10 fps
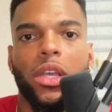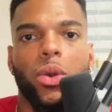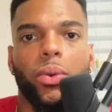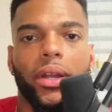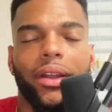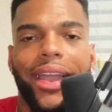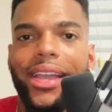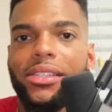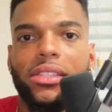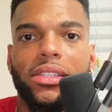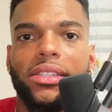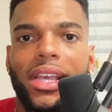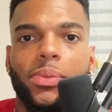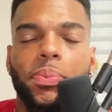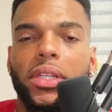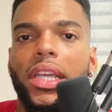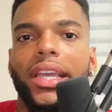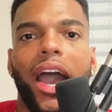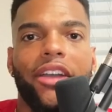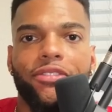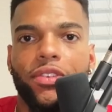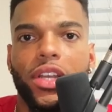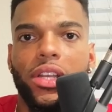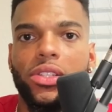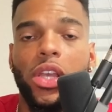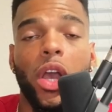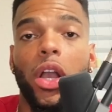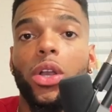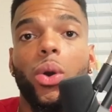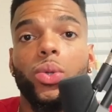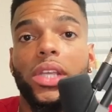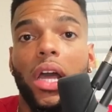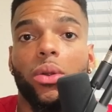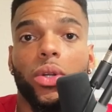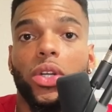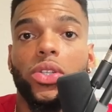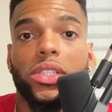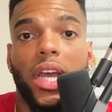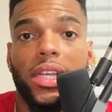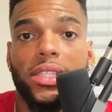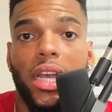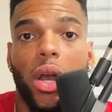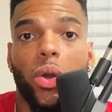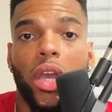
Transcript: with her exes, has plenty of guy friends, goes out on girls' nights out,